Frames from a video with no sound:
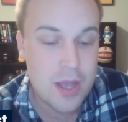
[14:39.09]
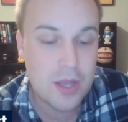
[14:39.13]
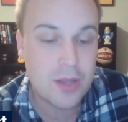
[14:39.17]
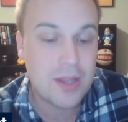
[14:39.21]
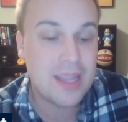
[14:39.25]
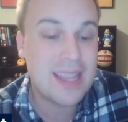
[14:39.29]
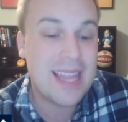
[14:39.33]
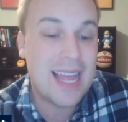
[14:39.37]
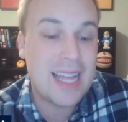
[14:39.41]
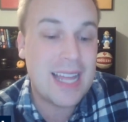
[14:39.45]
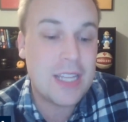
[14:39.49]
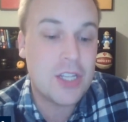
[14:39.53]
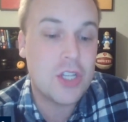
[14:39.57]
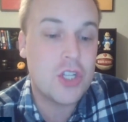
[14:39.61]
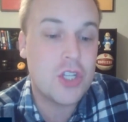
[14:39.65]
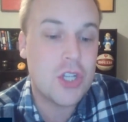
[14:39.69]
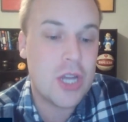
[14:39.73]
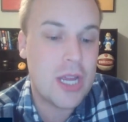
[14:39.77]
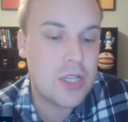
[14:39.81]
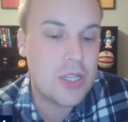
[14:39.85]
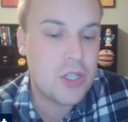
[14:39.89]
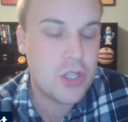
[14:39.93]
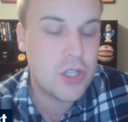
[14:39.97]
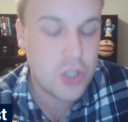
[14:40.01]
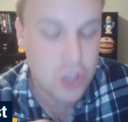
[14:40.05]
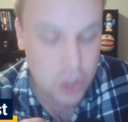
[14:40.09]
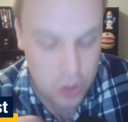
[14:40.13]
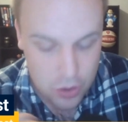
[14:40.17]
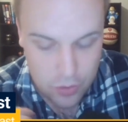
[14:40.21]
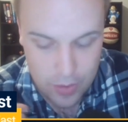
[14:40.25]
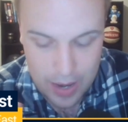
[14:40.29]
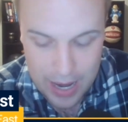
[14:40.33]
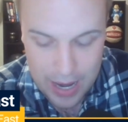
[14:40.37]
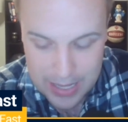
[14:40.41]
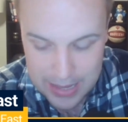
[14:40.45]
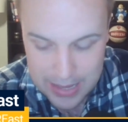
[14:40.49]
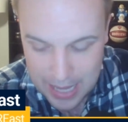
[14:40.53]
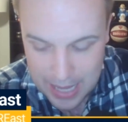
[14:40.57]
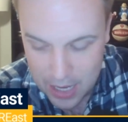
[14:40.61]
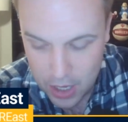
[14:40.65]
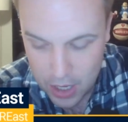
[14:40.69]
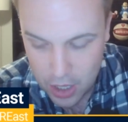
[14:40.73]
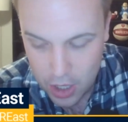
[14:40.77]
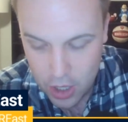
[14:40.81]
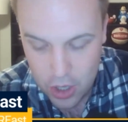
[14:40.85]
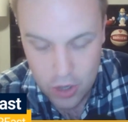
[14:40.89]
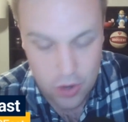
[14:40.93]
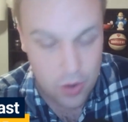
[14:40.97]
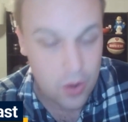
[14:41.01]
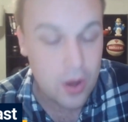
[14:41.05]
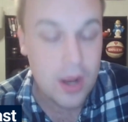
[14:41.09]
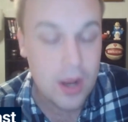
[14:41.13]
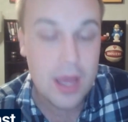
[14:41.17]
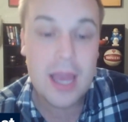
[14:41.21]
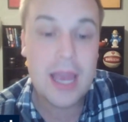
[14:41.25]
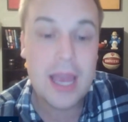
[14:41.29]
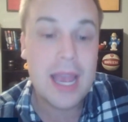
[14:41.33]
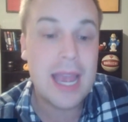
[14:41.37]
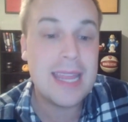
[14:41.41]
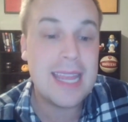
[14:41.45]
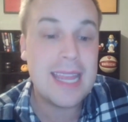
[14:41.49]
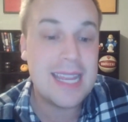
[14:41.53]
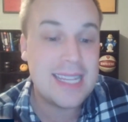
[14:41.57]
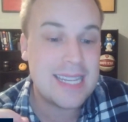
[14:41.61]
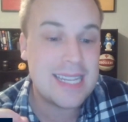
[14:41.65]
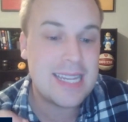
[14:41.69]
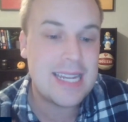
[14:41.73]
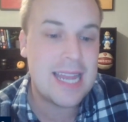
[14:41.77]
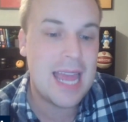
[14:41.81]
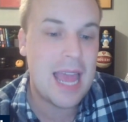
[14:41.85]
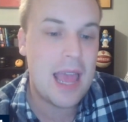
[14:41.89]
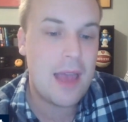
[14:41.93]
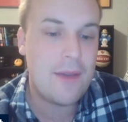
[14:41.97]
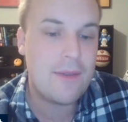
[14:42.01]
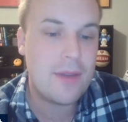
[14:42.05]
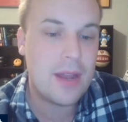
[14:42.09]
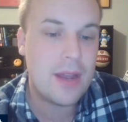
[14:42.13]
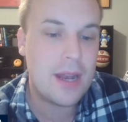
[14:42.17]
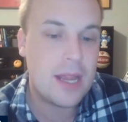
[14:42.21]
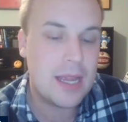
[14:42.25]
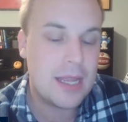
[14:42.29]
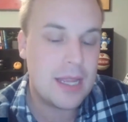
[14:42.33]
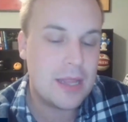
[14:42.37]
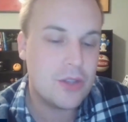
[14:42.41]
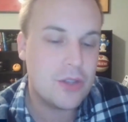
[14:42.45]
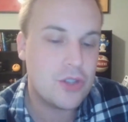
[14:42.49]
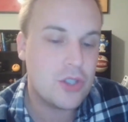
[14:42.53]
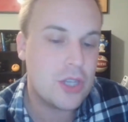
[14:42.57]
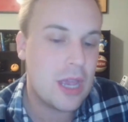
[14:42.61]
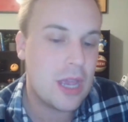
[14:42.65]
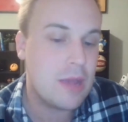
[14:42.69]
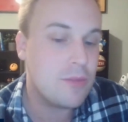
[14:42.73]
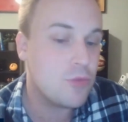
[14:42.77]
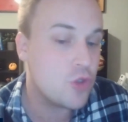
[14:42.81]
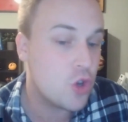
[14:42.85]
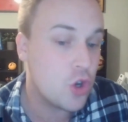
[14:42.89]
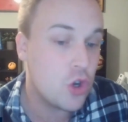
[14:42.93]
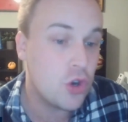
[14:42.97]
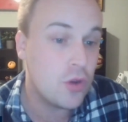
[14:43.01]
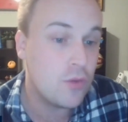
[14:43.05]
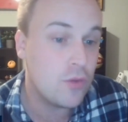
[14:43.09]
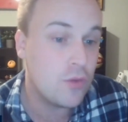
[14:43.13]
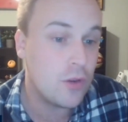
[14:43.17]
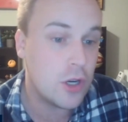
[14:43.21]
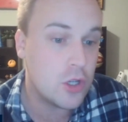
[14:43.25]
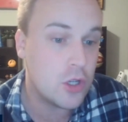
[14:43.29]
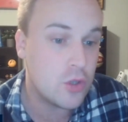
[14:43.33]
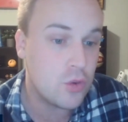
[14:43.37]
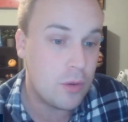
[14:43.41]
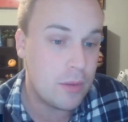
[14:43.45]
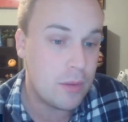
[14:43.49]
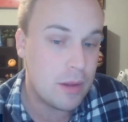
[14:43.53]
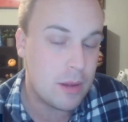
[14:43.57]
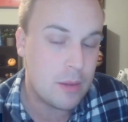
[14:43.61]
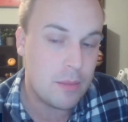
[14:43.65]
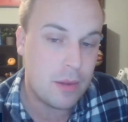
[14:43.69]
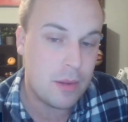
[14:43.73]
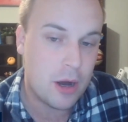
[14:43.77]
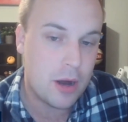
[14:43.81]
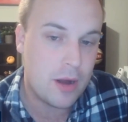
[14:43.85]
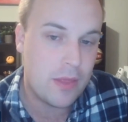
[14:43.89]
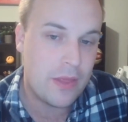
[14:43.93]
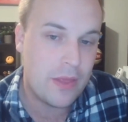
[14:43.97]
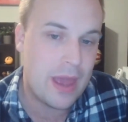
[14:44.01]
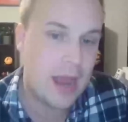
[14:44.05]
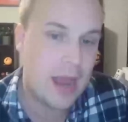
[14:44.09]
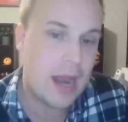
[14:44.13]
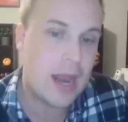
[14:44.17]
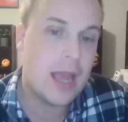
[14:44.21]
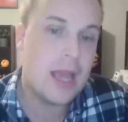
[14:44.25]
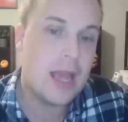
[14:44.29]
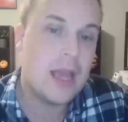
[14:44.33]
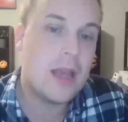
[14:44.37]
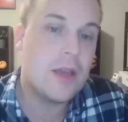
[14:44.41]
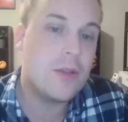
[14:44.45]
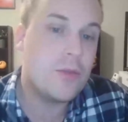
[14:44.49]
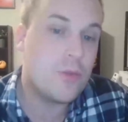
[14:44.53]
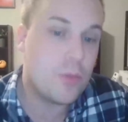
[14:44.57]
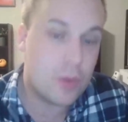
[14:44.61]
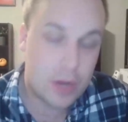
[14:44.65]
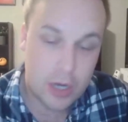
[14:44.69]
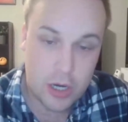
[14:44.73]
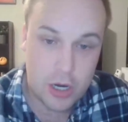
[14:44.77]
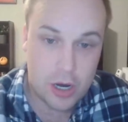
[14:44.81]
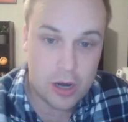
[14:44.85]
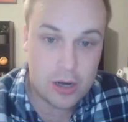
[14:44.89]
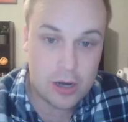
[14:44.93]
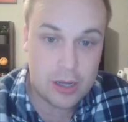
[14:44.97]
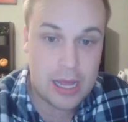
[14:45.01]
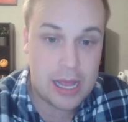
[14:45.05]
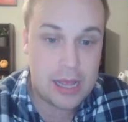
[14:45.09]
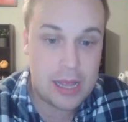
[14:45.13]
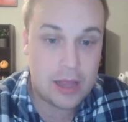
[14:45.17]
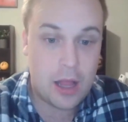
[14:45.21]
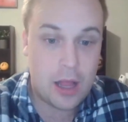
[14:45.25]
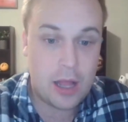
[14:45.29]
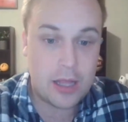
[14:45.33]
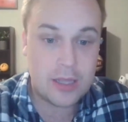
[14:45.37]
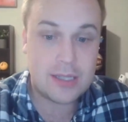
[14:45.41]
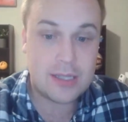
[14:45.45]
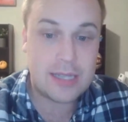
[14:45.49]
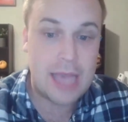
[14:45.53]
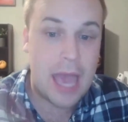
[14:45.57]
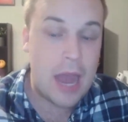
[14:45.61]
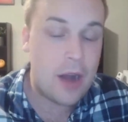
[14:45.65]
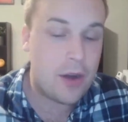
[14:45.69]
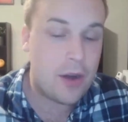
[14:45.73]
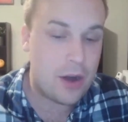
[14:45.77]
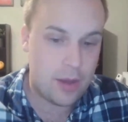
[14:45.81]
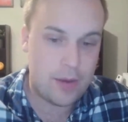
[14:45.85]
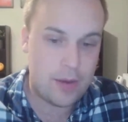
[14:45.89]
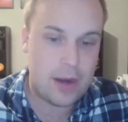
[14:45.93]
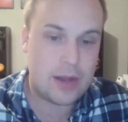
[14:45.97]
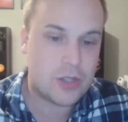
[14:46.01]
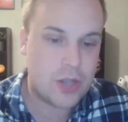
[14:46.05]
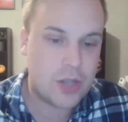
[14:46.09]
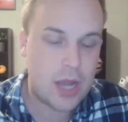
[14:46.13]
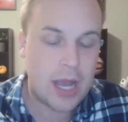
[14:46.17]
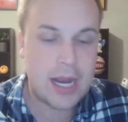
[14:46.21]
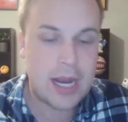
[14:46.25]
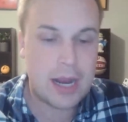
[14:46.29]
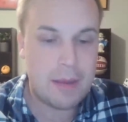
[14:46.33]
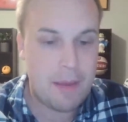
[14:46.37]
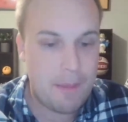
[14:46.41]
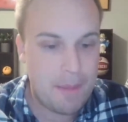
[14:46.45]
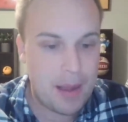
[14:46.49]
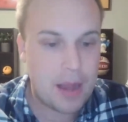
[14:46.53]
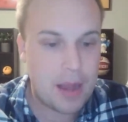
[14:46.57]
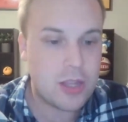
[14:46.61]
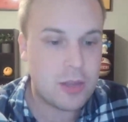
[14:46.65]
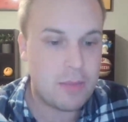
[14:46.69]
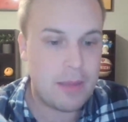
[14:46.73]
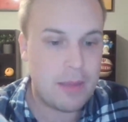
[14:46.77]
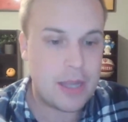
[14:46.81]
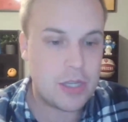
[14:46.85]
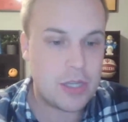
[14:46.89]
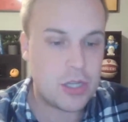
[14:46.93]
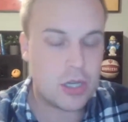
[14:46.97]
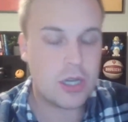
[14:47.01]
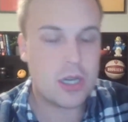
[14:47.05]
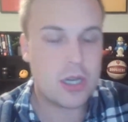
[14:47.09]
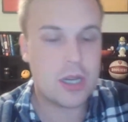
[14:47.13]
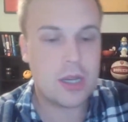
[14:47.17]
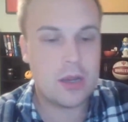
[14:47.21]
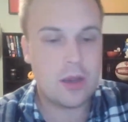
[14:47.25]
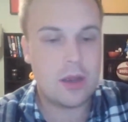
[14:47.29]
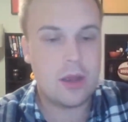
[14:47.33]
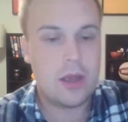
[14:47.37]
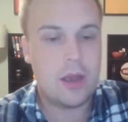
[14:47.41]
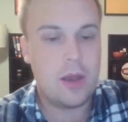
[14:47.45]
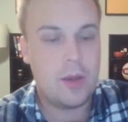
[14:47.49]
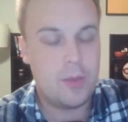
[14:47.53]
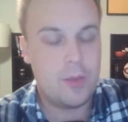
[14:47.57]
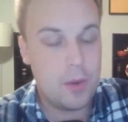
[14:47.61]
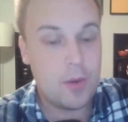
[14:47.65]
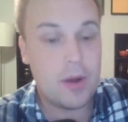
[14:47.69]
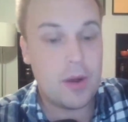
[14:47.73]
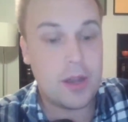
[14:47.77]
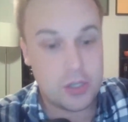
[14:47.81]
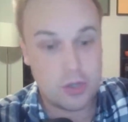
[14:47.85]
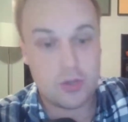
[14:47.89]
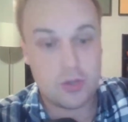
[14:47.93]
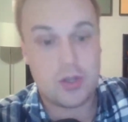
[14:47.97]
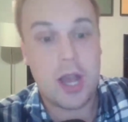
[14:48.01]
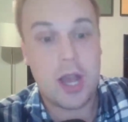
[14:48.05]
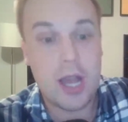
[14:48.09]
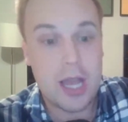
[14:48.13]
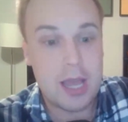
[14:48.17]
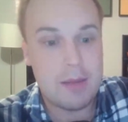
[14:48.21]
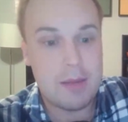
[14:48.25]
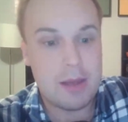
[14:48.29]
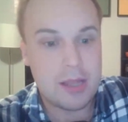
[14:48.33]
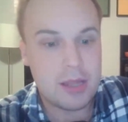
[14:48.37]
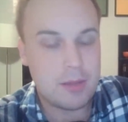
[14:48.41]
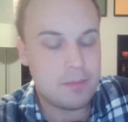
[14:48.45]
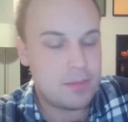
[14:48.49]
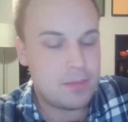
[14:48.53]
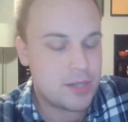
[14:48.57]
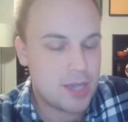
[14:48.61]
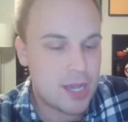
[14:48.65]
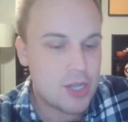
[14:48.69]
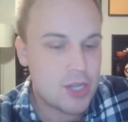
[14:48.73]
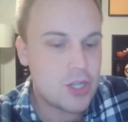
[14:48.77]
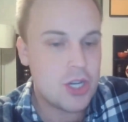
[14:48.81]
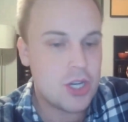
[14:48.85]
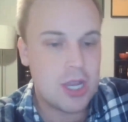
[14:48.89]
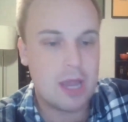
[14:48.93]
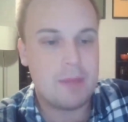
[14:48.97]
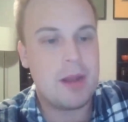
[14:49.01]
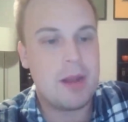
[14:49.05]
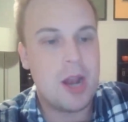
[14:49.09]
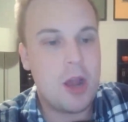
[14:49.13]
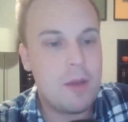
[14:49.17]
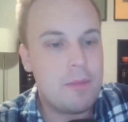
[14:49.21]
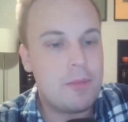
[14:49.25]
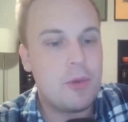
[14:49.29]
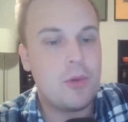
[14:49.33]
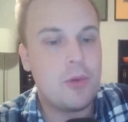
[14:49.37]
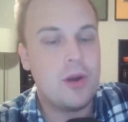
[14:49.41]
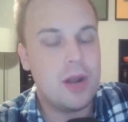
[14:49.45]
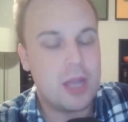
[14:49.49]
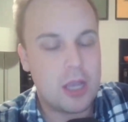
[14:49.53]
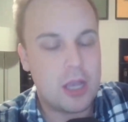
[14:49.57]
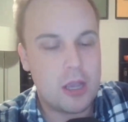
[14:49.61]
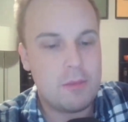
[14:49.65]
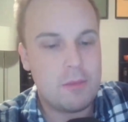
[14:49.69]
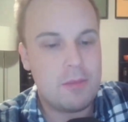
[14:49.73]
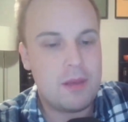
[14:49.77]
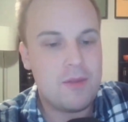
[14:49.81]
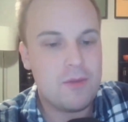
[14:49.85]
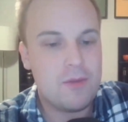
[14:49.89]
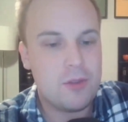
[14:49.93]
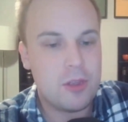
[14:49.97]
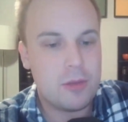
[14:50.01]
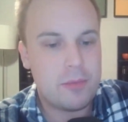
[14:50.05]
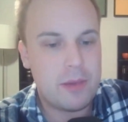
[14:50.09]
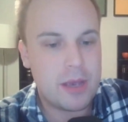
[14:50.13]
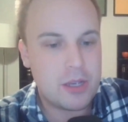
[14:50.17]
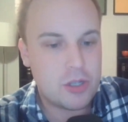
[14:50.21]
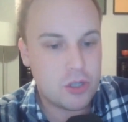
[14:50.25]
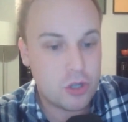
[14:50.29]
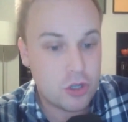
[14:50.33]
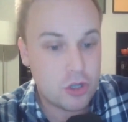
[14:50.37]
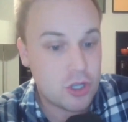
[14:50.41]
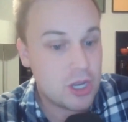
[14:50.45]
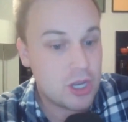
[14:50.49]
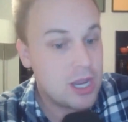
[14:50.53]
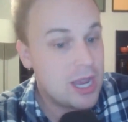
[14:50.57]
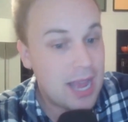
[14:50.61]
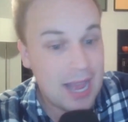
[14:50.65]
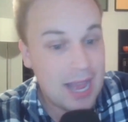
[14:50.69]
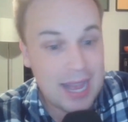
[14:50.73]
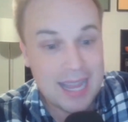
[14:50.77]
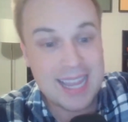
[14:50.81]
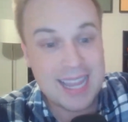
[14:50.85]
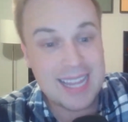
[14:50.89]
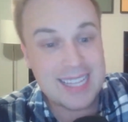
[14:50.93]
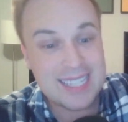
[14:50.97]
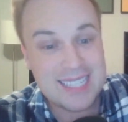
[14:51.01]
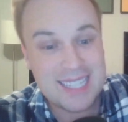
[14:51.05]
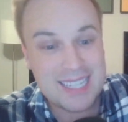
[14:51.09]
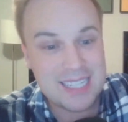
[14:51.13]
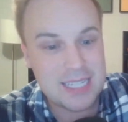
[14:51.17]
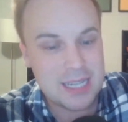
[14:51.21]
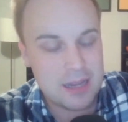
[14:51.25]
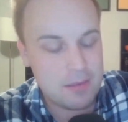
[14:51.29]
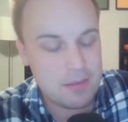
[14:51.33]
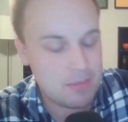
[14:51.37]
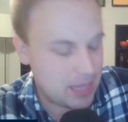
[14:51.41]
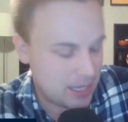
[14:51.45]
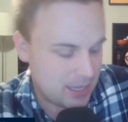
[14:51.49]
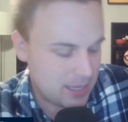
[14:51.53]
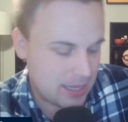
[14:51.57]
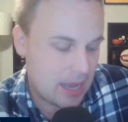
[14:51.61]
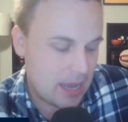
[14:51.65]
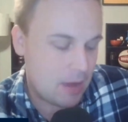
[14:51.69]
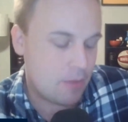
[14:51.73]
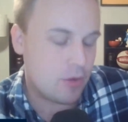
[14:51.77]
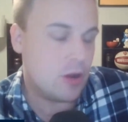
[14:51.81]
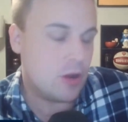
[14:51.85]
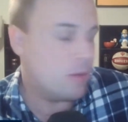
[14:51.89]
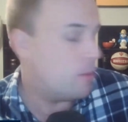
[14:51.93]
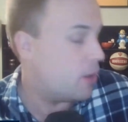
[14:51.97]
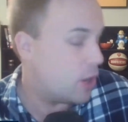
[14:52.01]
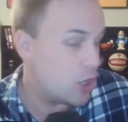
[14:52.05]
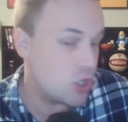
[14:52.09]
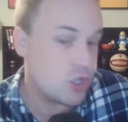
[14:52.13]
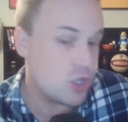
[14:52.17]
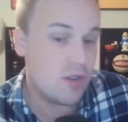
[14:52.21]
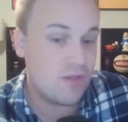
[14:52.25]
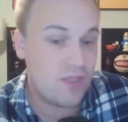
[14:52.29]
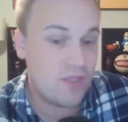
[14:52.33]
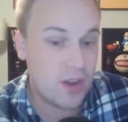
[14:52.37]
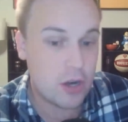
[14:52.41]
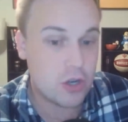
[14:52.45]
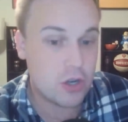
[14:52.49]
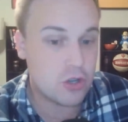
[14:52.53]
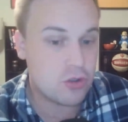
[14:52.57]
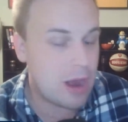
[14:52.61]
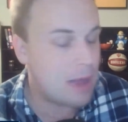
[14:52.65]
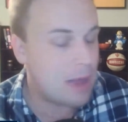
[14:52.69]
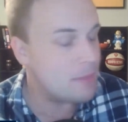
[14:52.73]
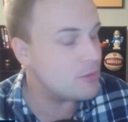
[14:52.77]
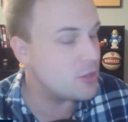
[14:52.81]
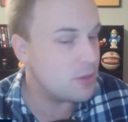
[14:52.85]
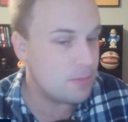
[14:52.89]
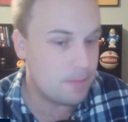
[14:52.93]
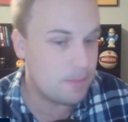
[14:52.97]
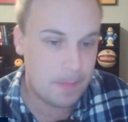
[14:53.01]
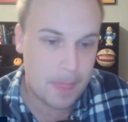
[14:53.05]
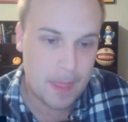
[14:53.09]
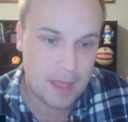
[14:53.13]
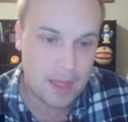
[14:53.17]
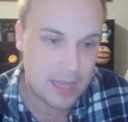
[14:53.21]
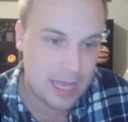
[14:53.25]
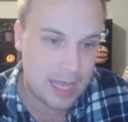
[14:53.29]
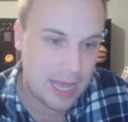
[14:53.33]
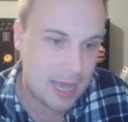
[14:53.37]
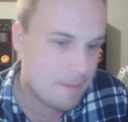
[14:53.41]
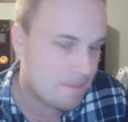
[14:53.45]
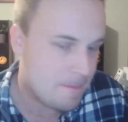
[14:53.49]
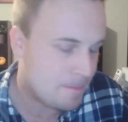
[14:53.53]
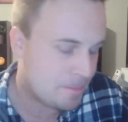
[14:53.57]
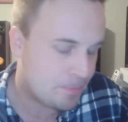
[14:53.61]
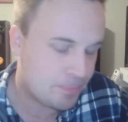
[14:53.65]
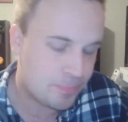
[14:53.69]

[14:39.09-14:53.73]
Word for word: You need lots of chances to crack that code, and they didn't have it in this game. Turnovers were a big part of that. Rick Carlisle on Saturday when I was talking to him about the Magic, uh, we were also talking about the possession game and how important it could be for the Pacers against a team like that, where your margin of error drops a lot.